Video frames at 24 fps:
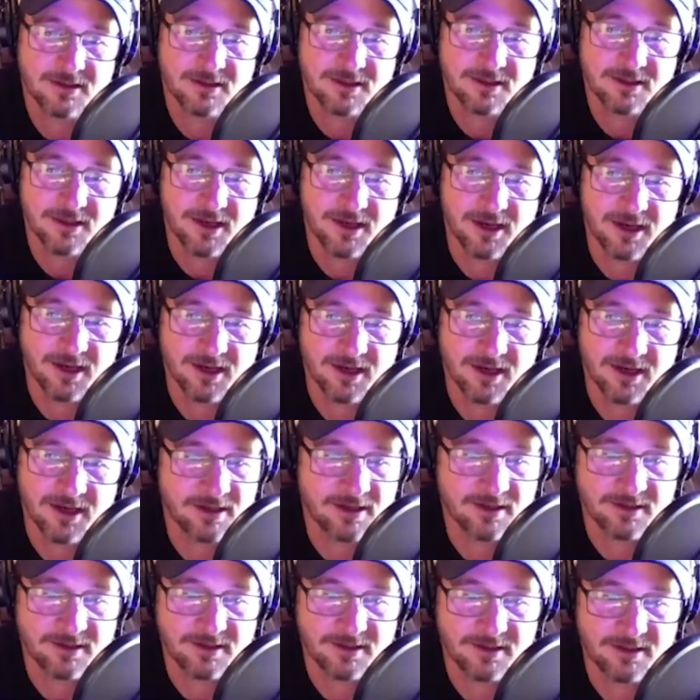
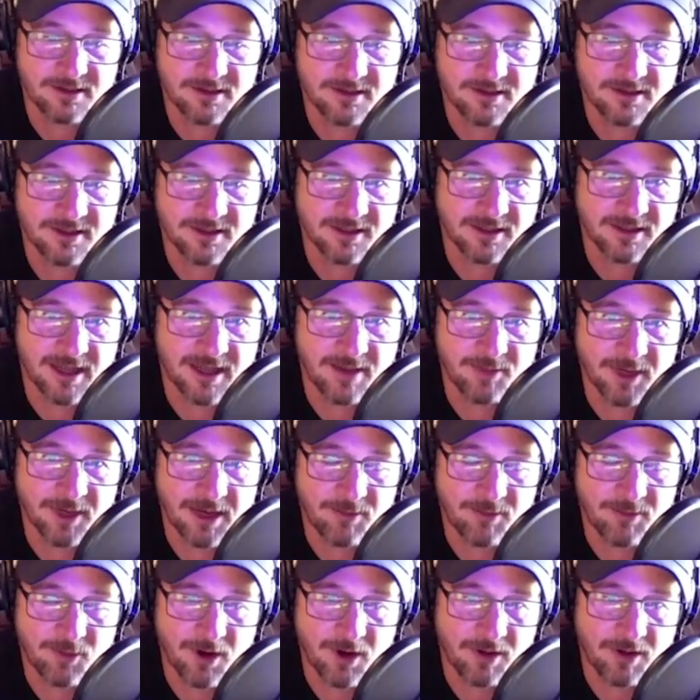And then that became
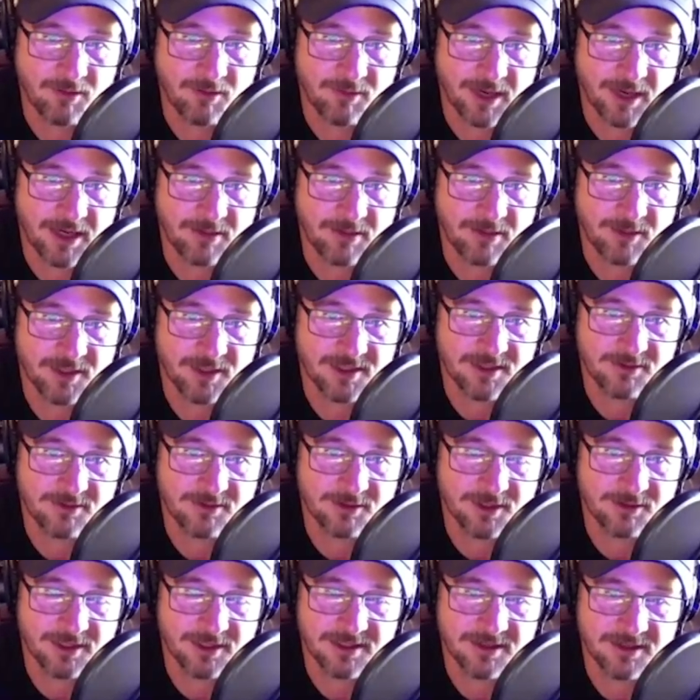problematic because I
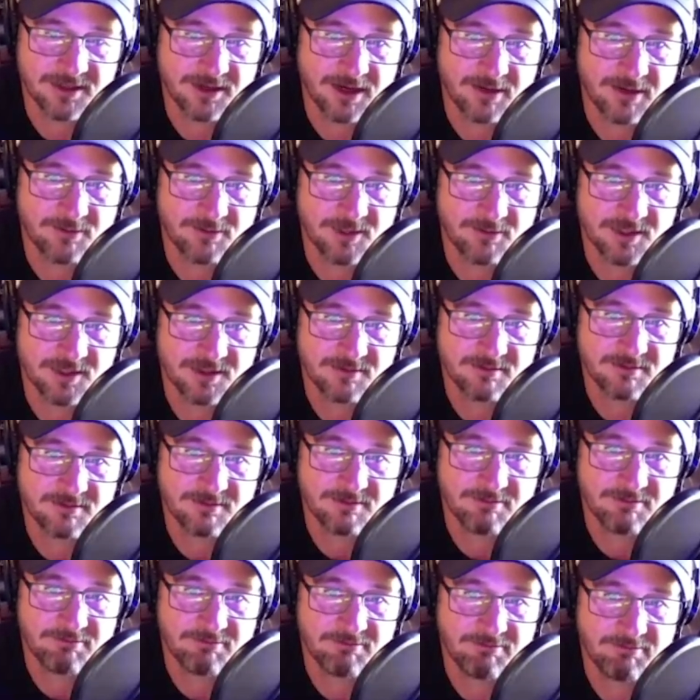realized, okay, I'm just,
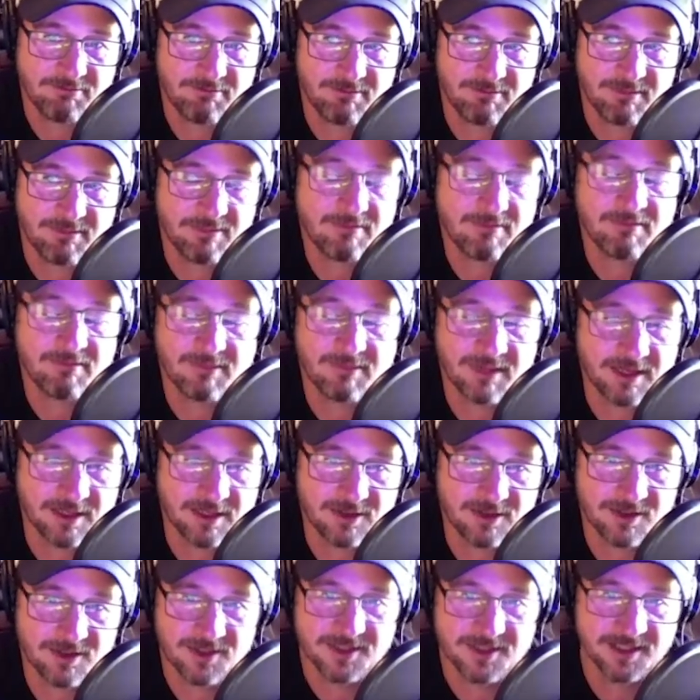and you
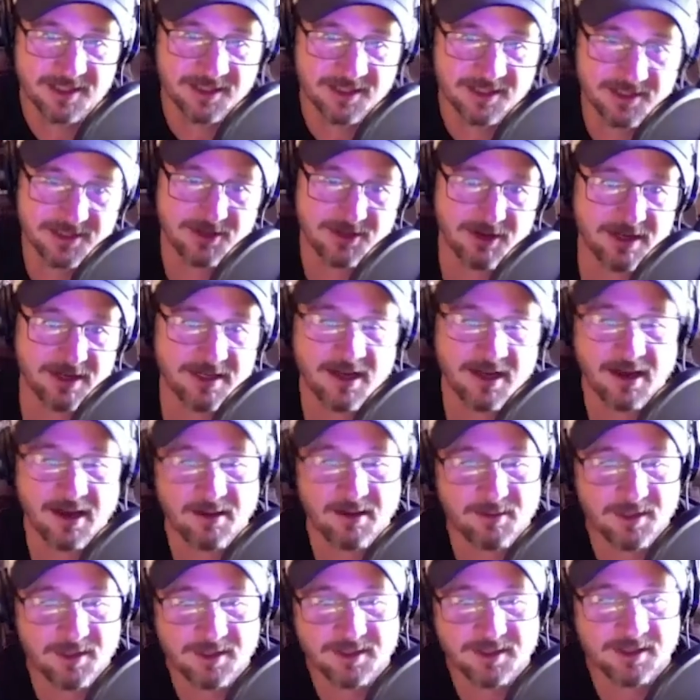just see the screen time,
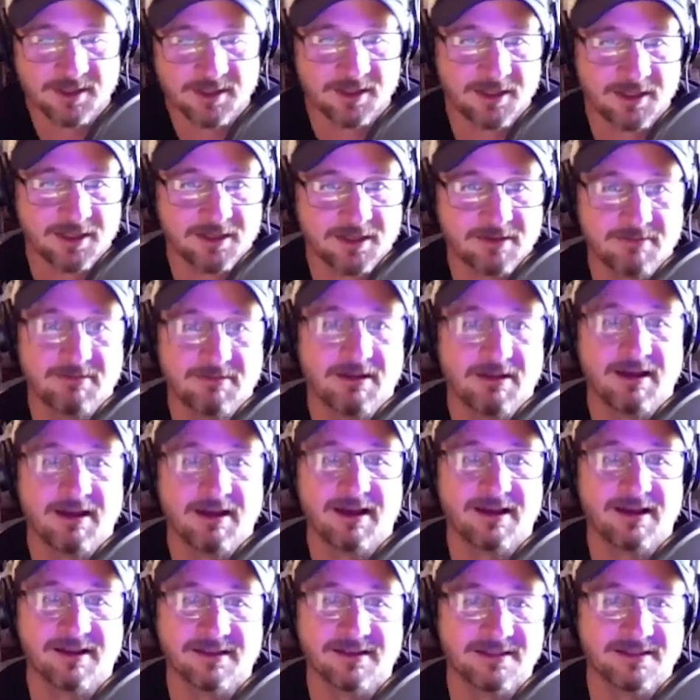and, and, and
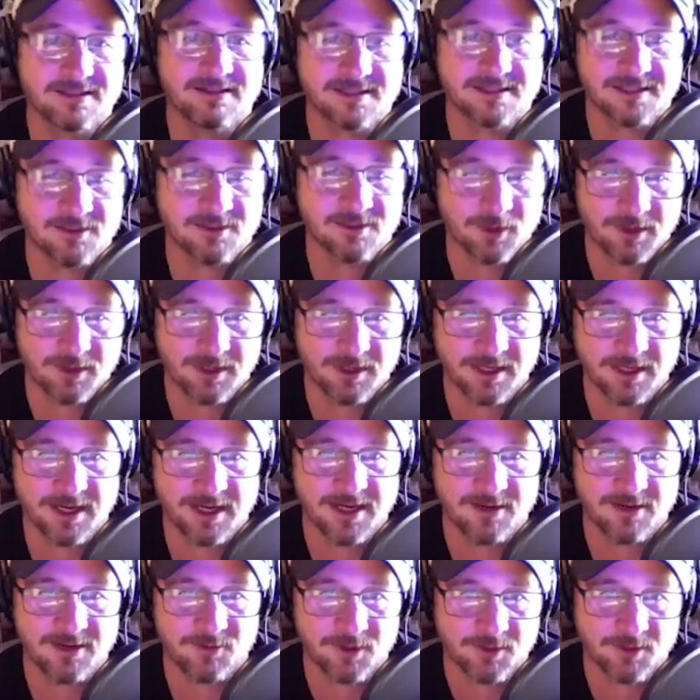I just didn't want to, and I
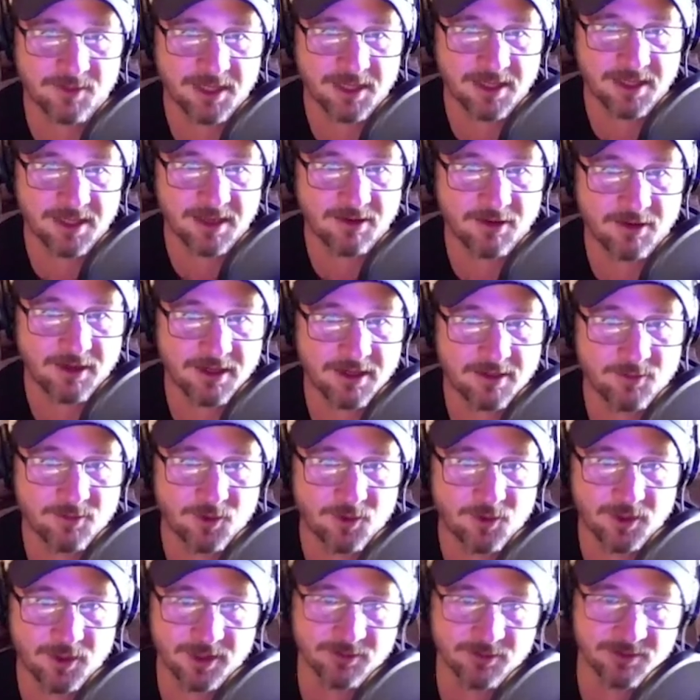didn't want to be that way
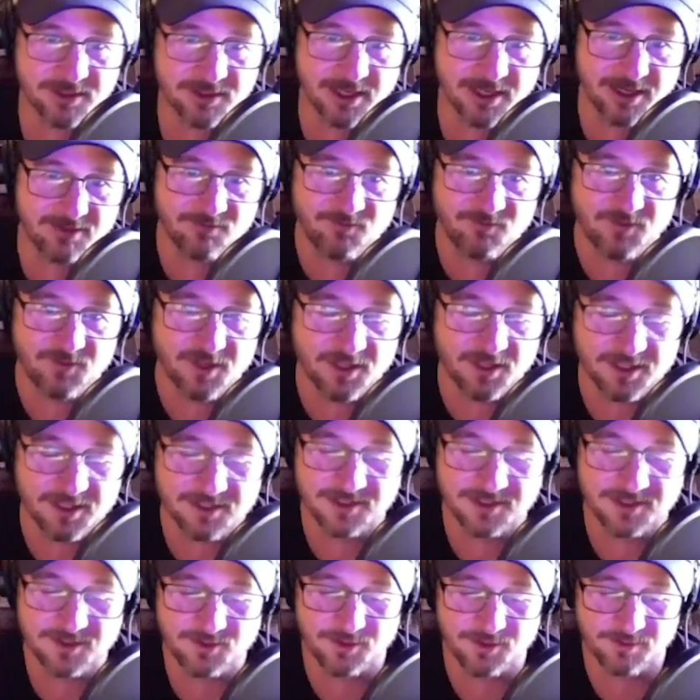anymore. It was, I could feel it
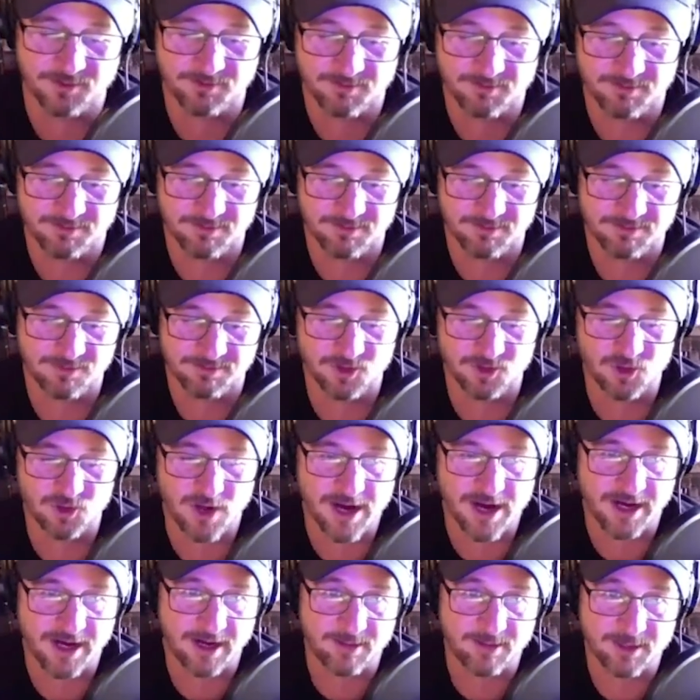just sort of
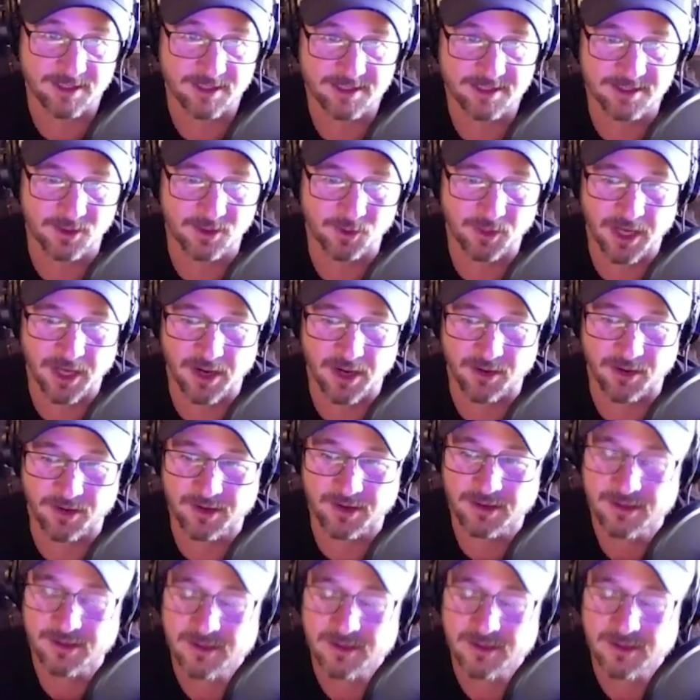dragging my soul down.